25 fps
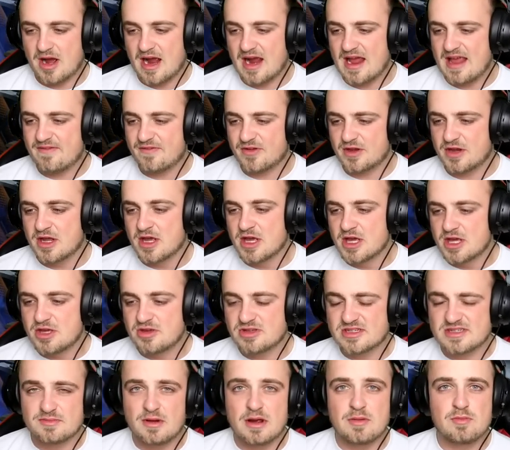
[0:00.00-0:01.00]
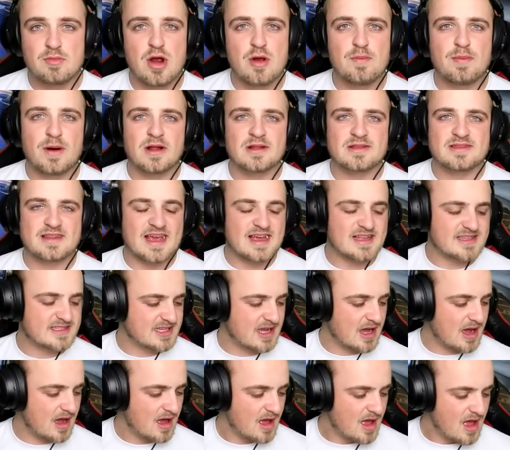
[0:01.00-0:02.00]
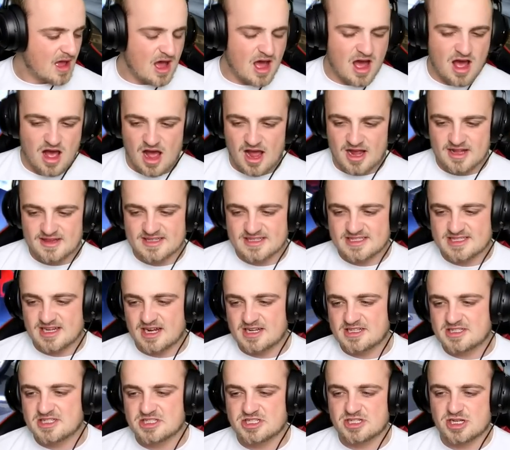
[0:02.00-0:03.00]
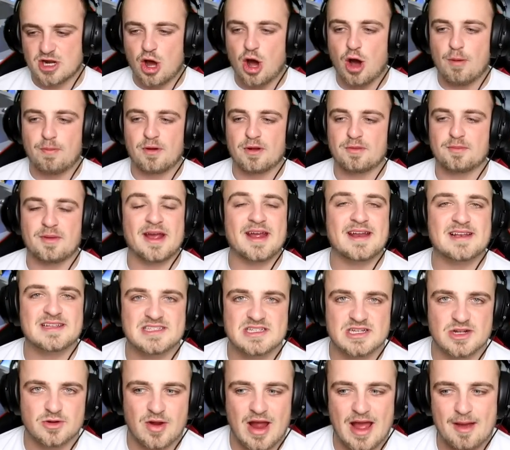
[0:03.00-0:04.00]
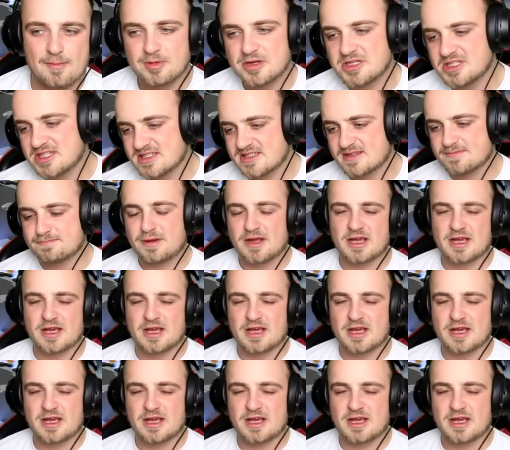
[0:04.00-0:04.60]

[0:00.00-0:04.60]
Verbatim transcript: I even, using my mobile data, uh, I decided to just hop on my Instagram, which is